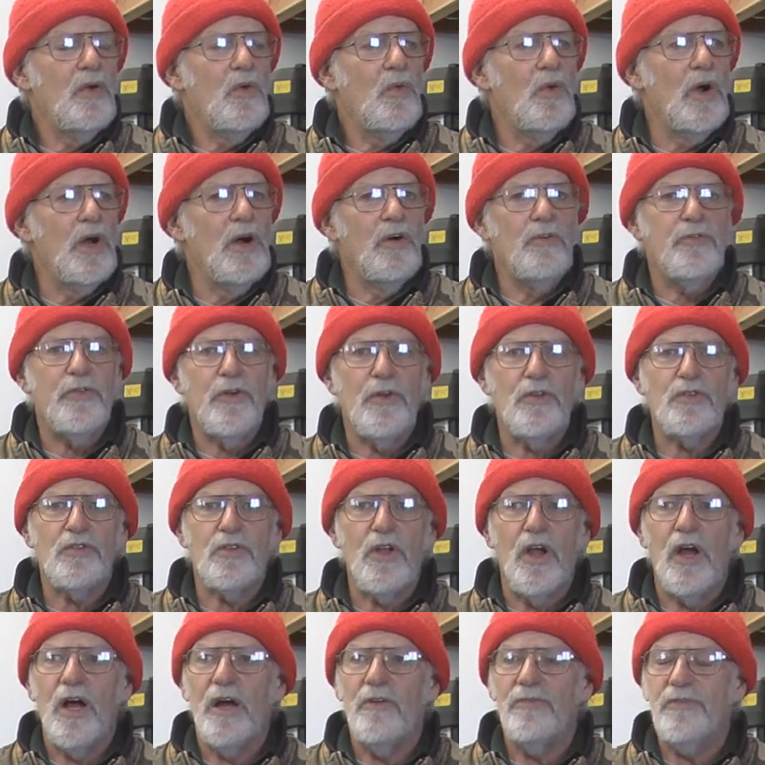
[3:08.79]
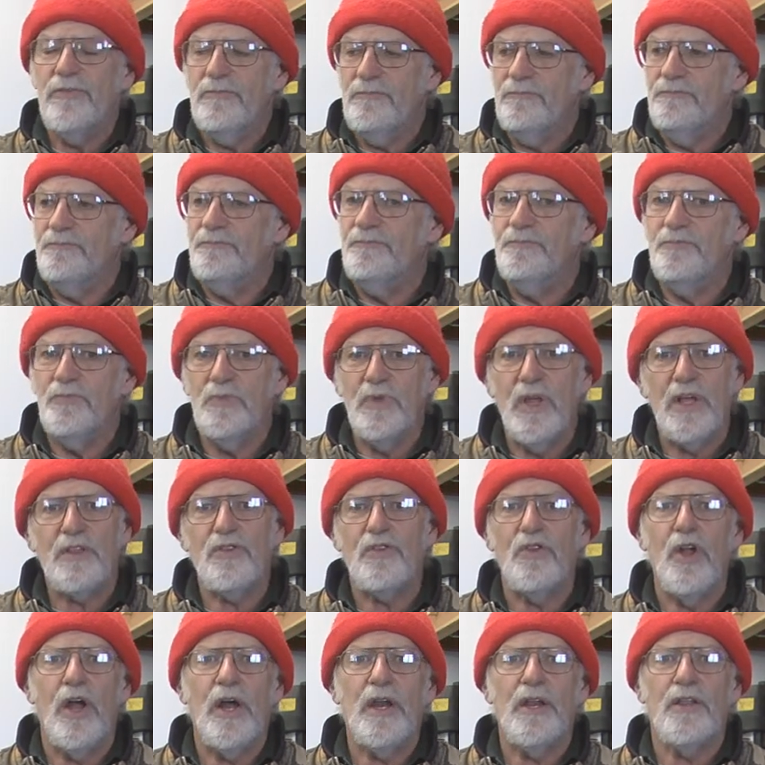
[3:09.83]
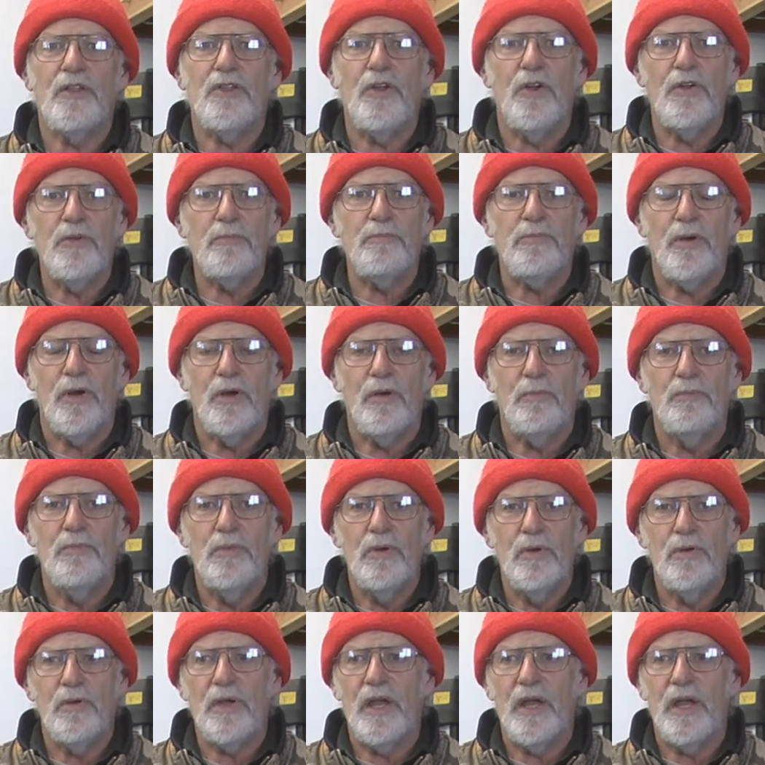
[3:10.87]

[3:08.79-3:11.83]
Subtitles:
Well, first off, that's not a dirt berm,